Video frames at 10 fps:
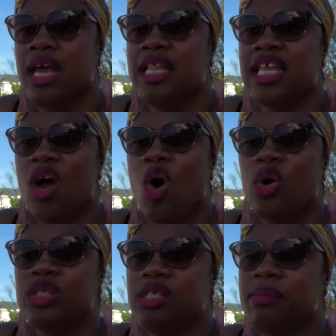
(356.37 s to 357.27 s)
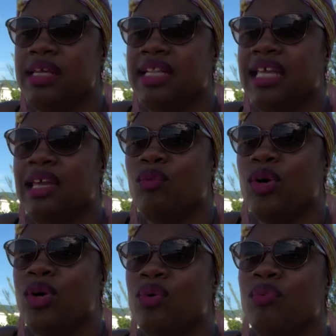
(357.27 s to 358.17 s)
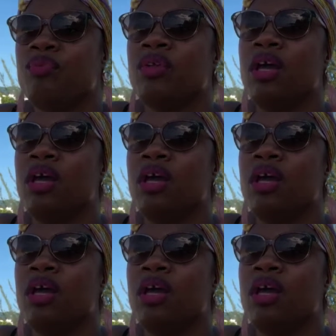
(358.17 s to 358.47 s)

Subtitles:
and that ultimately will